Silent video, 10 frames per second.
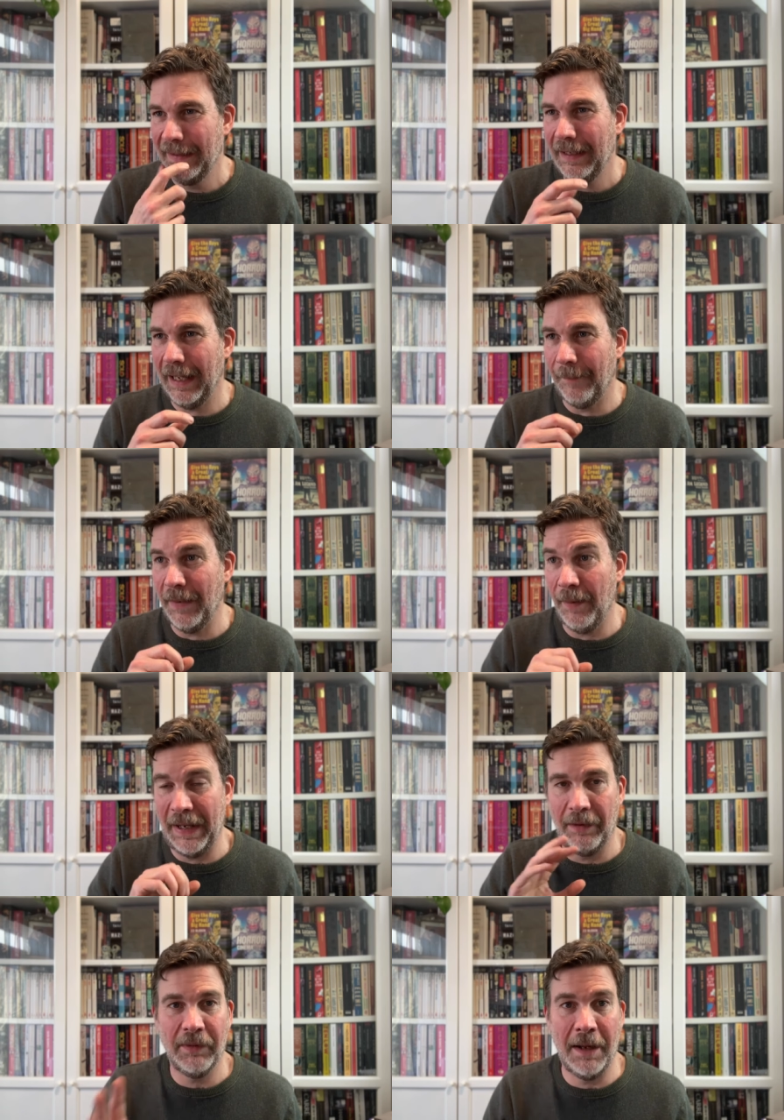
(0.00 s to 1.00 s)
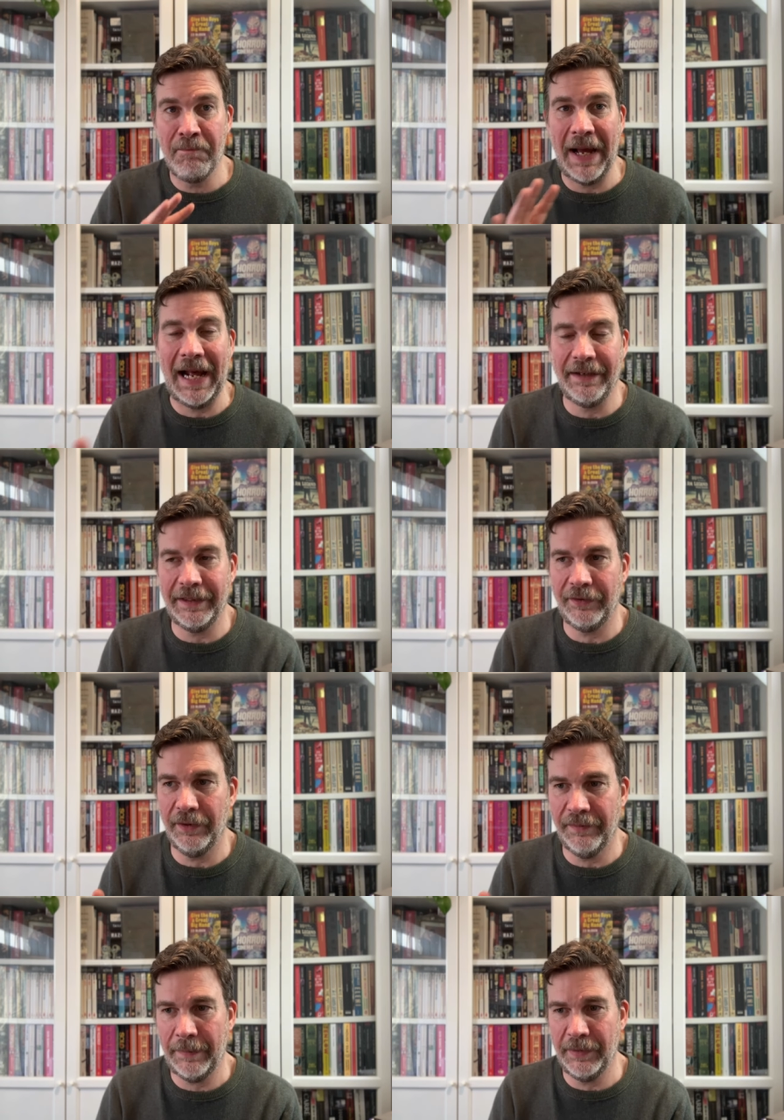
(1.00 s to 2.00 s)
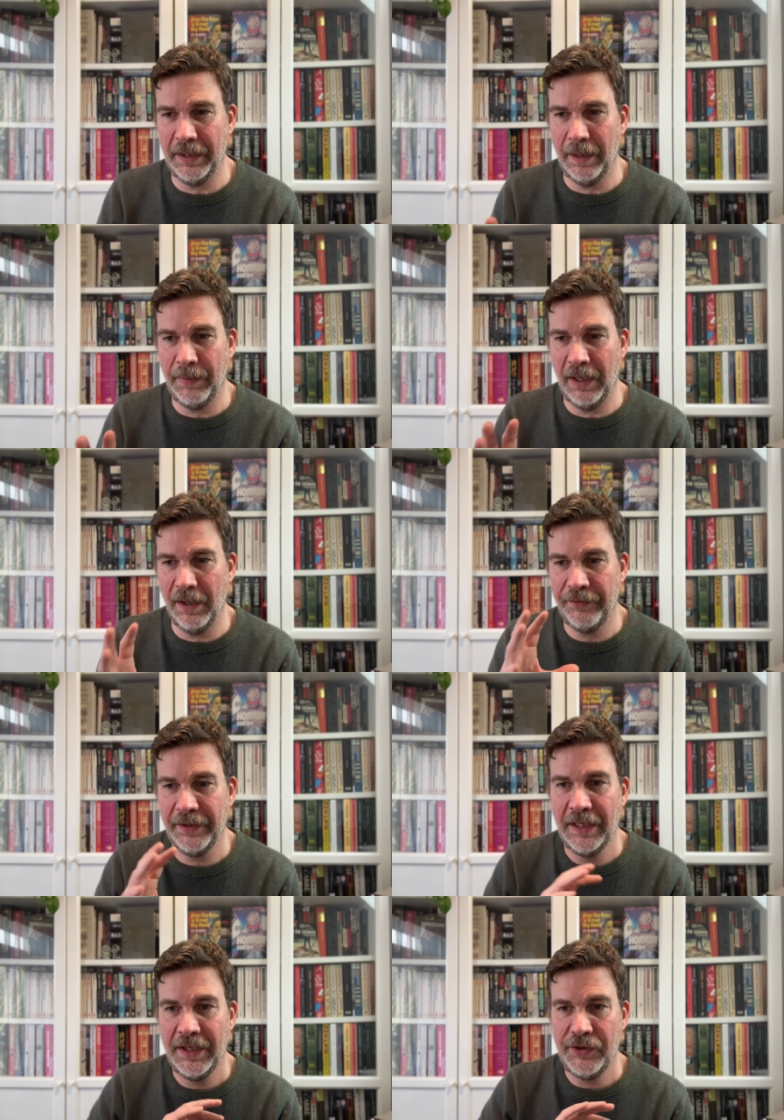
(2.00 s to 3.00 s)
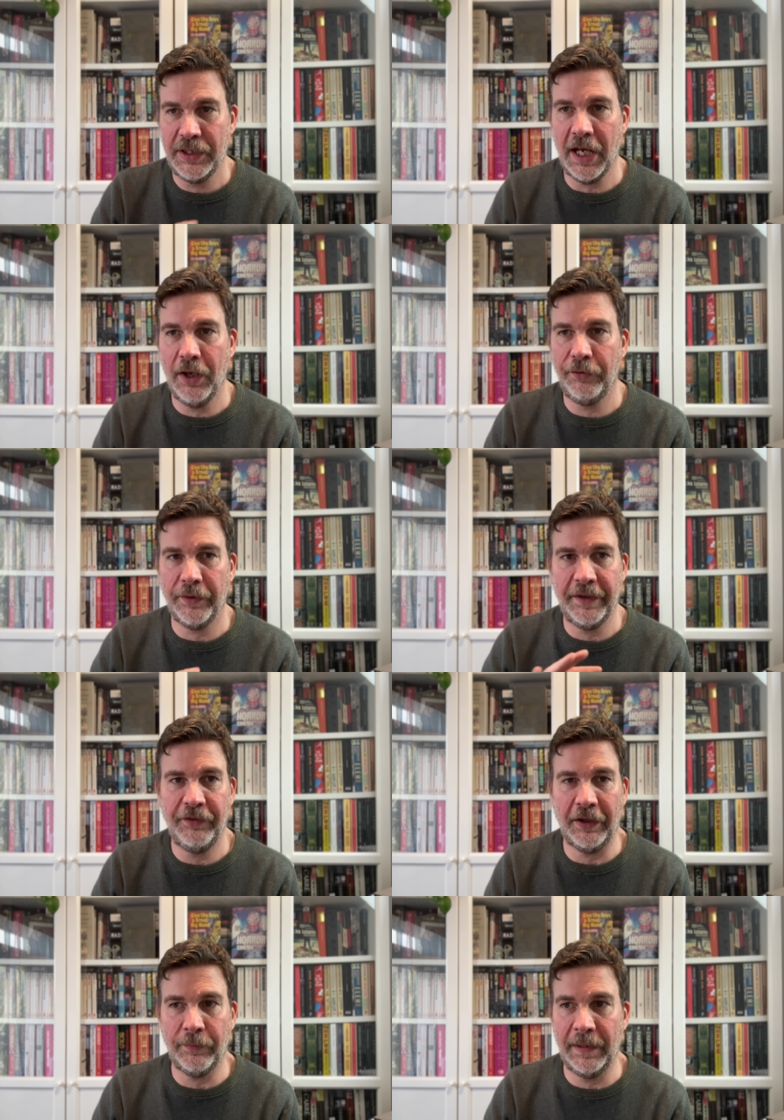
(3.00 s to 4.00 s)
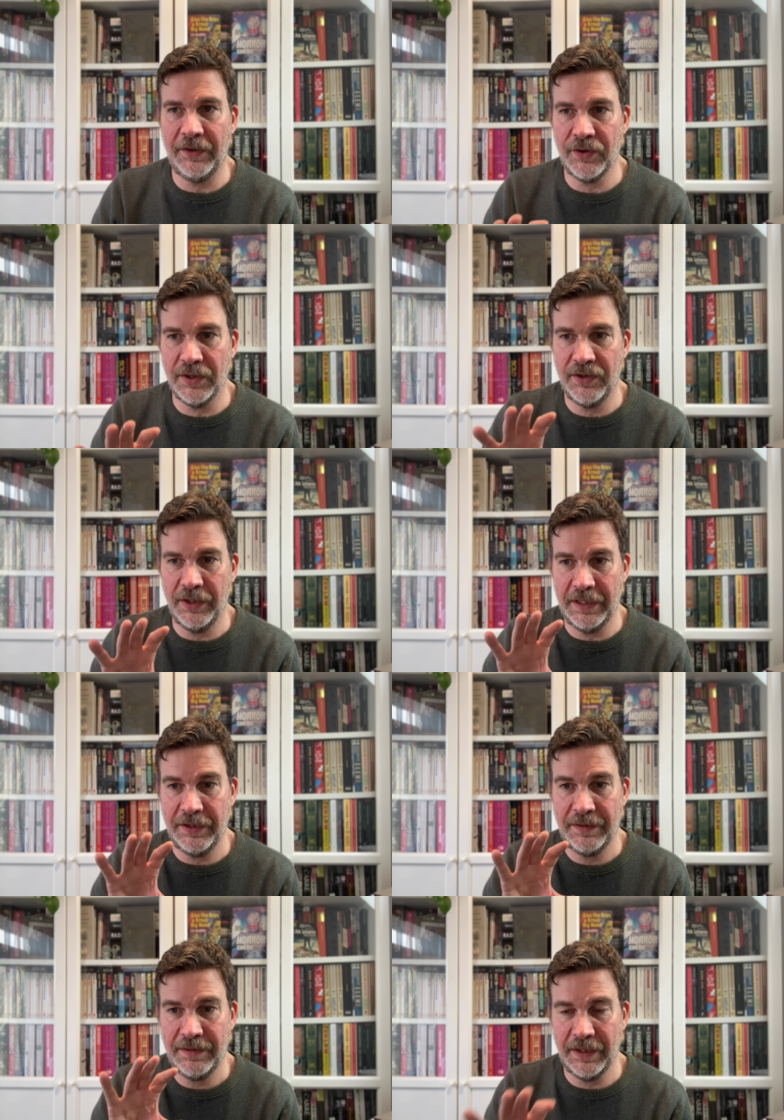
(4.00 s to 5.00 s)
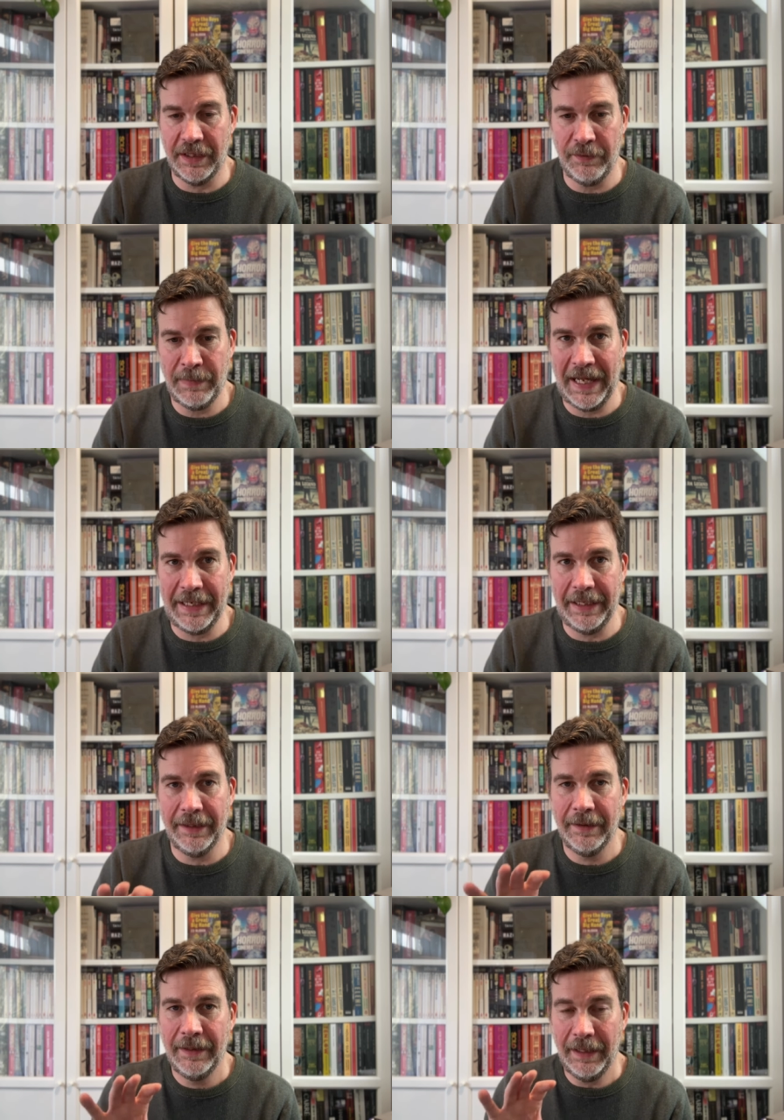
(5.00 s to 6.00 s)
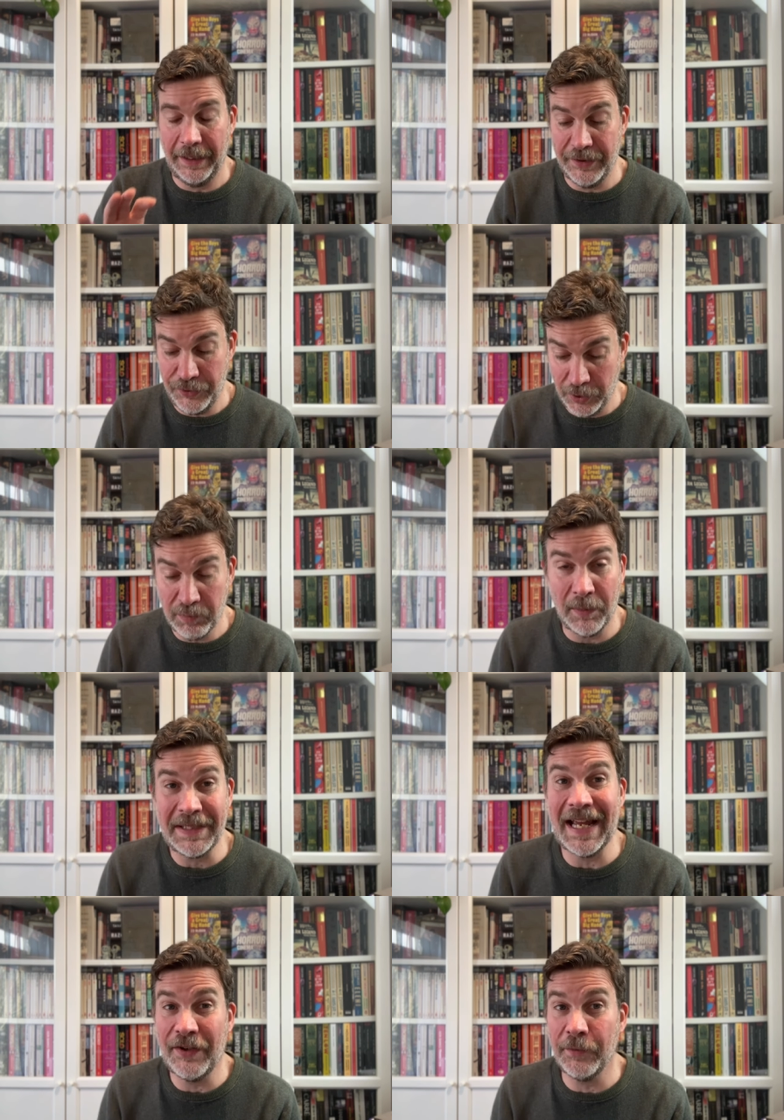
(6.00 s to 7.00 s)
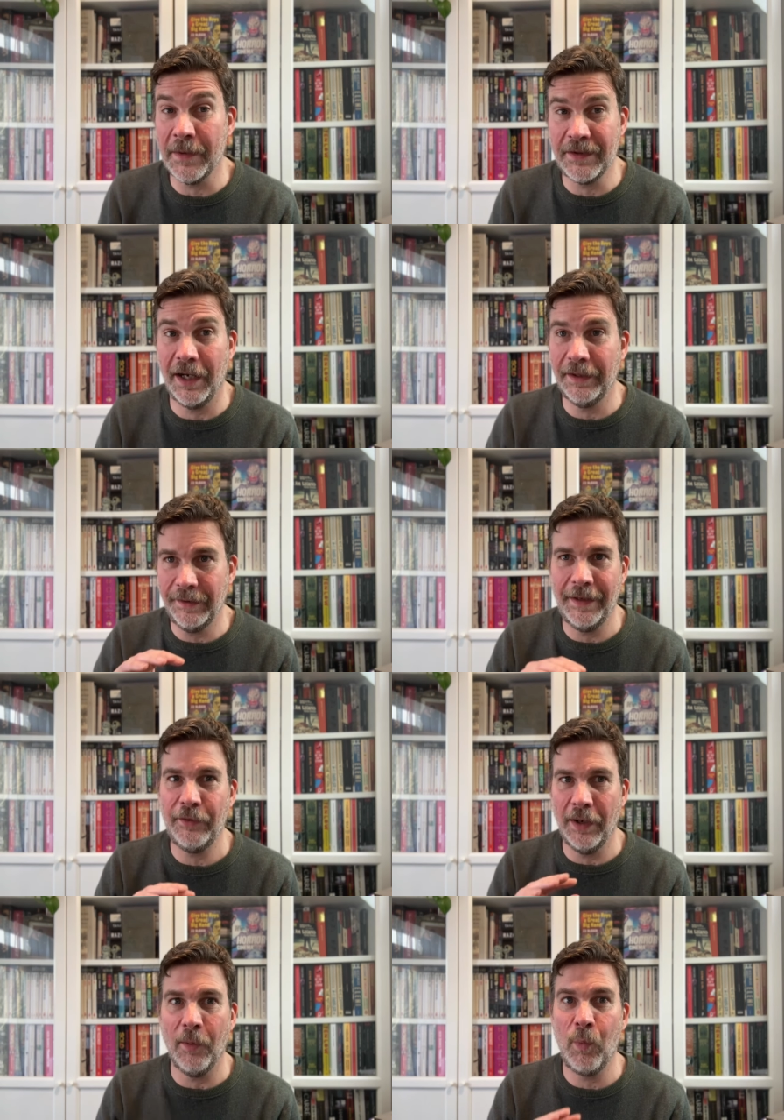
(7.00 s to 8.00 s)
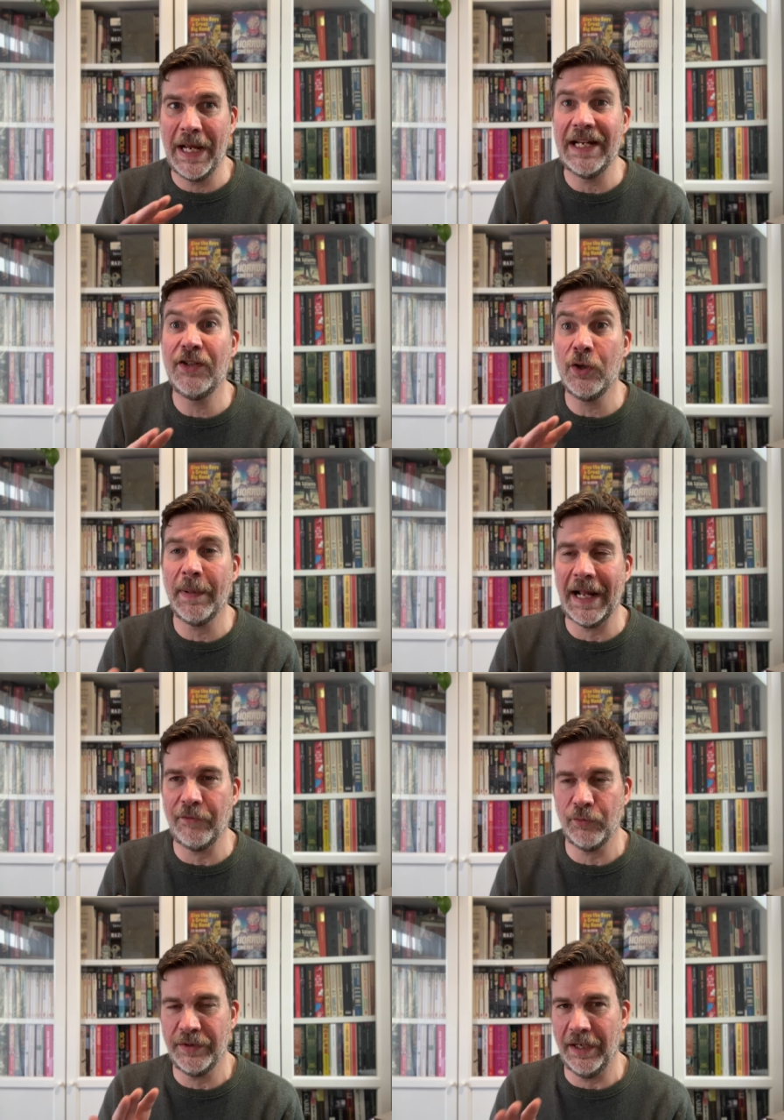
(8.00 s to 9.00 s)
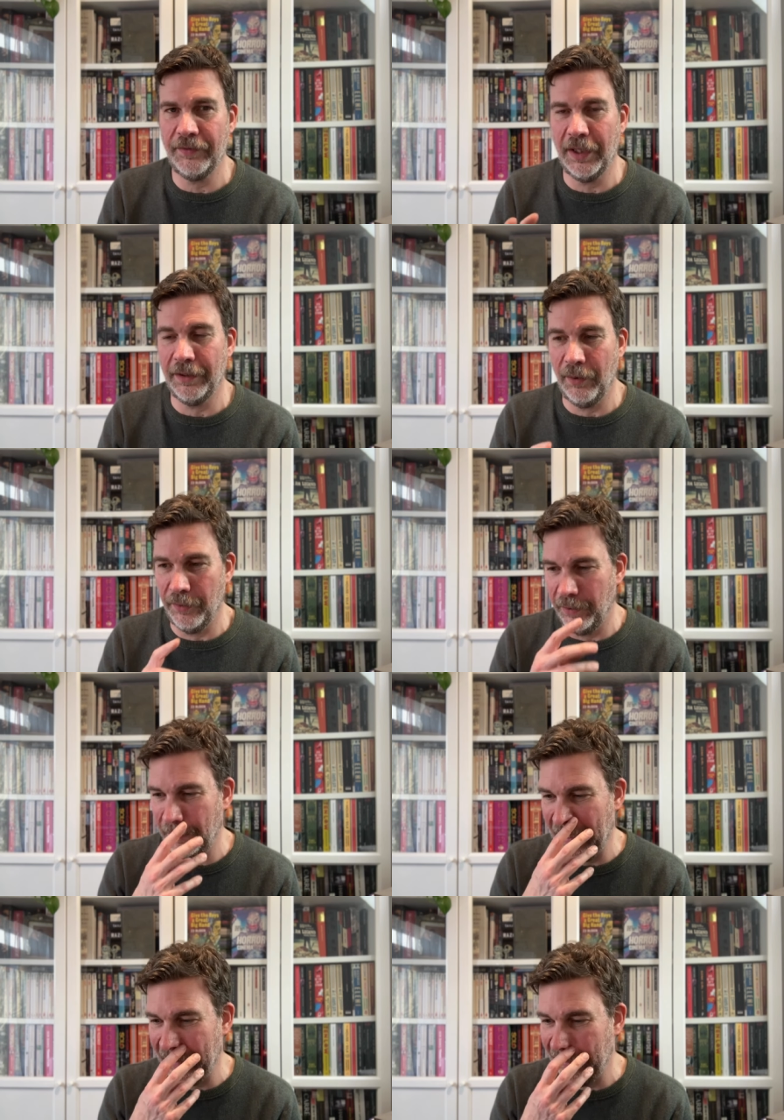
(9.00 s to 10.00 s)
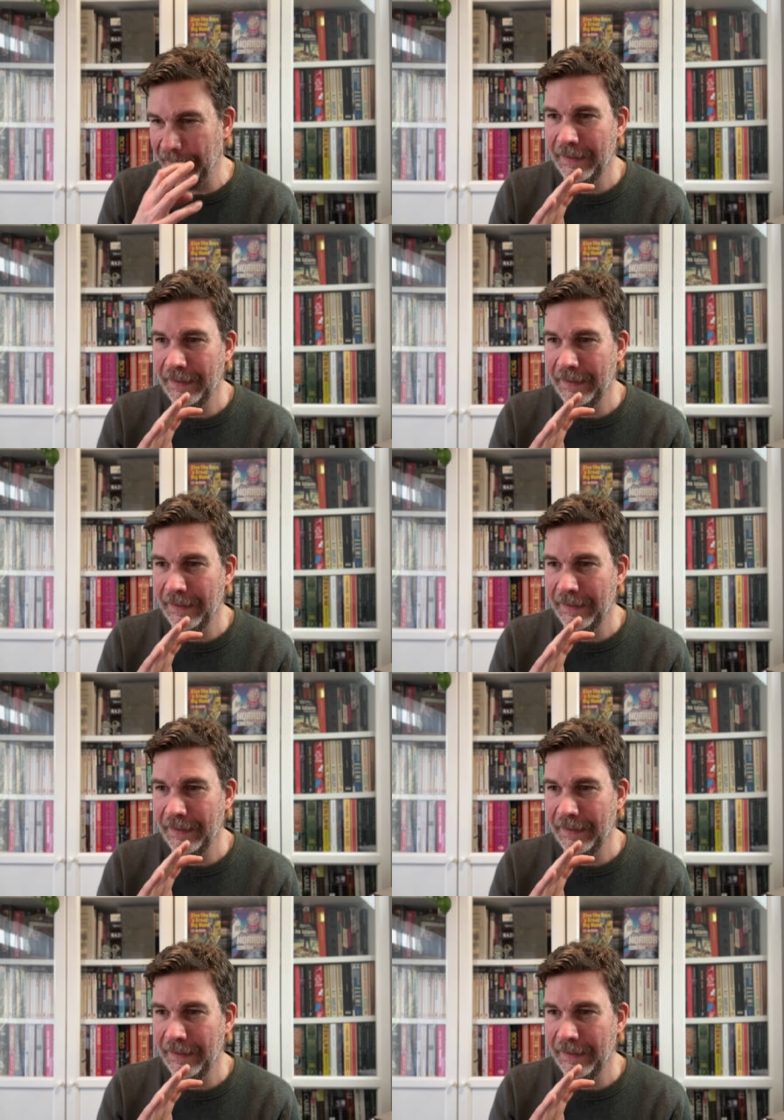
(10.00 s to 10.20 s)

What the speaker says: about, like, bad things that have happened in her past. She goes on this expedition to this planet, and as you can probably guess from the title, there's, like, weird supernatural stuff going on the planet.